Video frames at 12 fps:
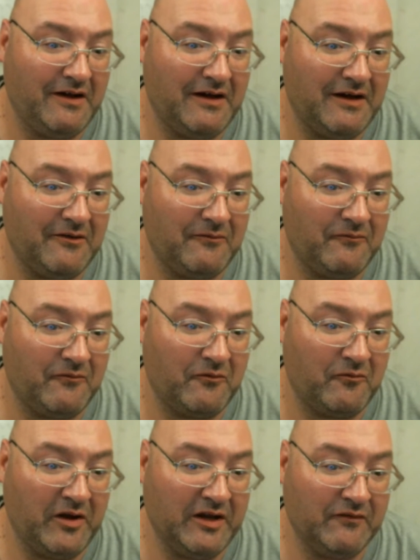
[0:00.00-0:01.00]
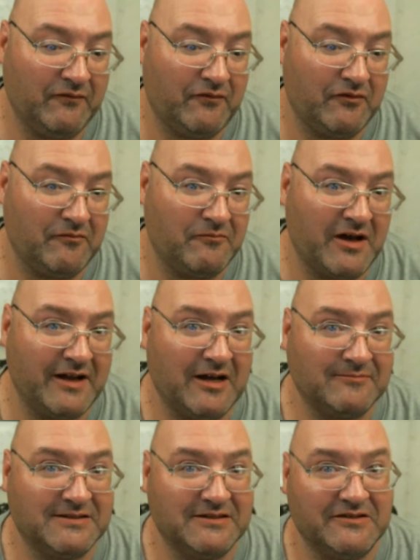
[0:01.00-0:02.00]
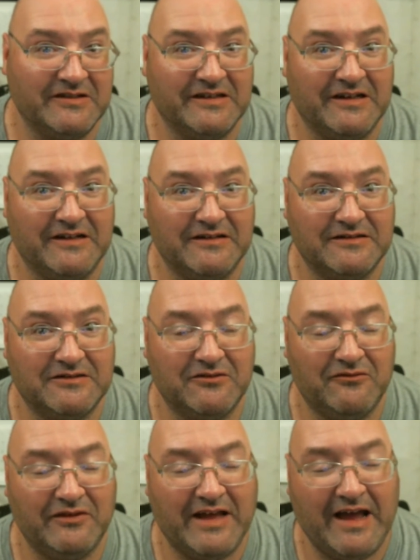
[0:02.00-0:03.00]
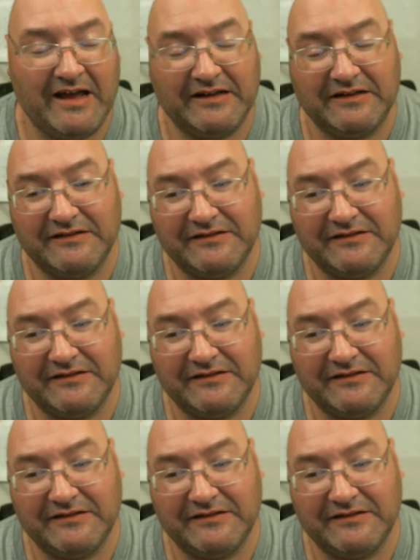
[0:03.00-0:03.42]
Uh, we're waiting for biopsy on that. So that